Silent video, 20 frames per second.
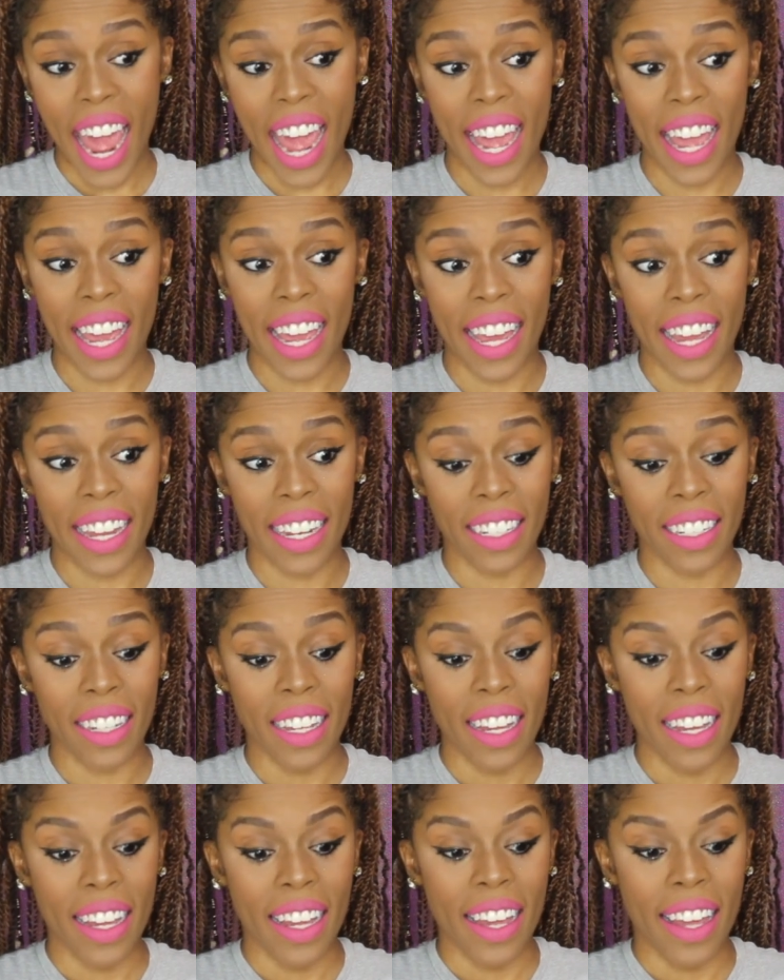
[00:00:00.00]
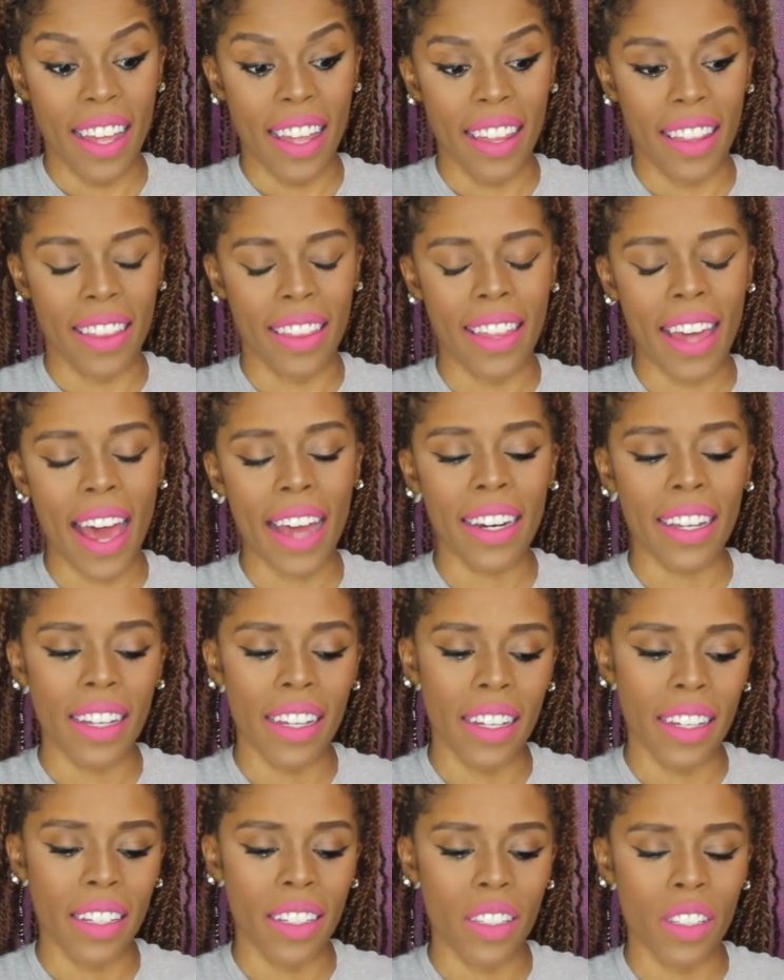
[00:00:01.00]
And that
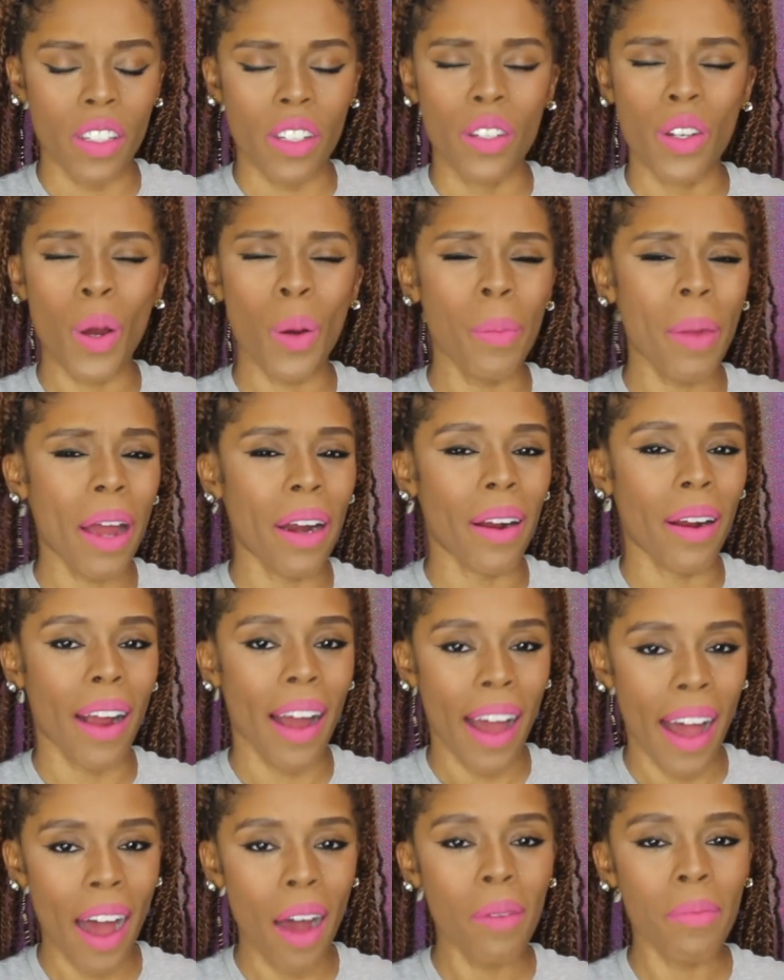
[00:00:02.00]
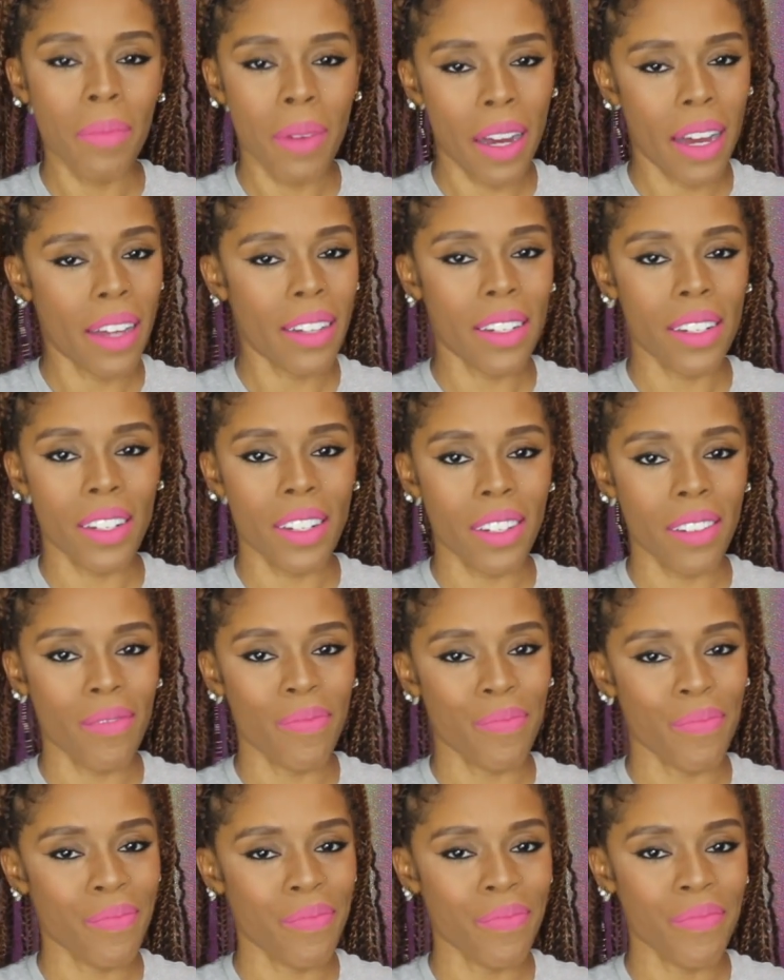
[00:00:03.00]
is, no matter how much
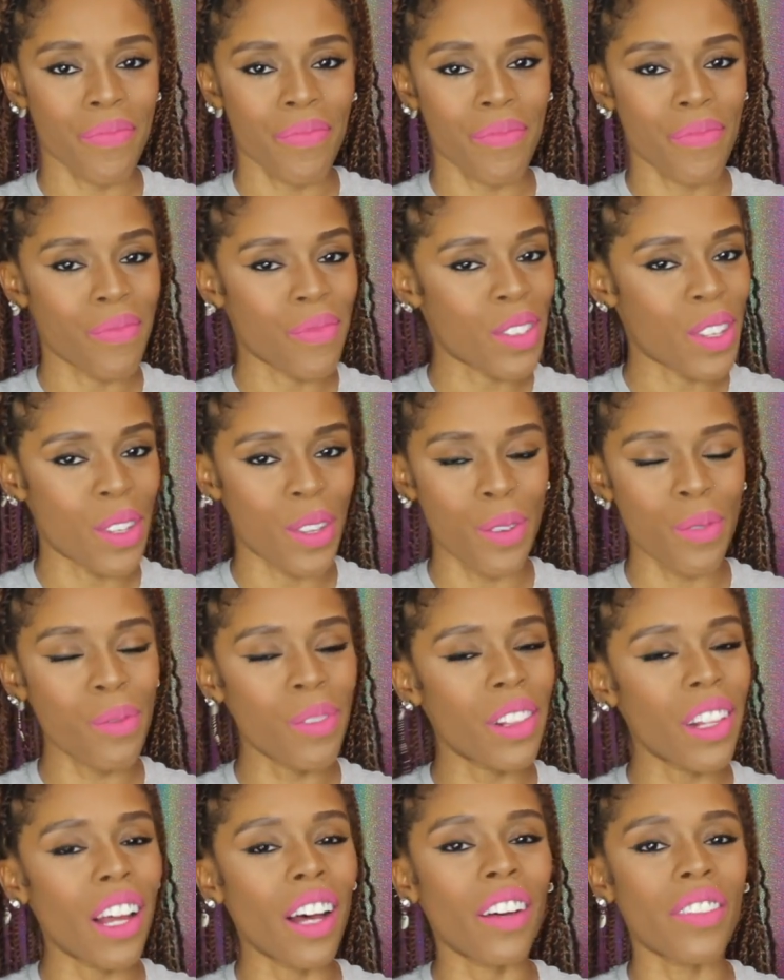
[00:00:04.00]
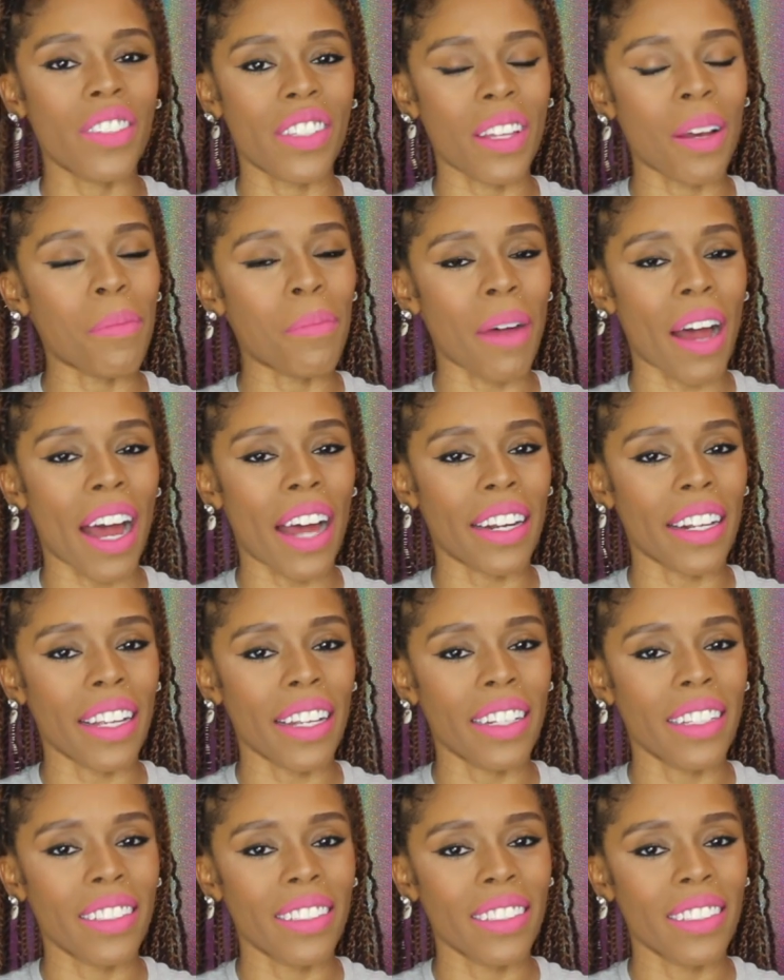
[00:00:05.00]
you love somebody,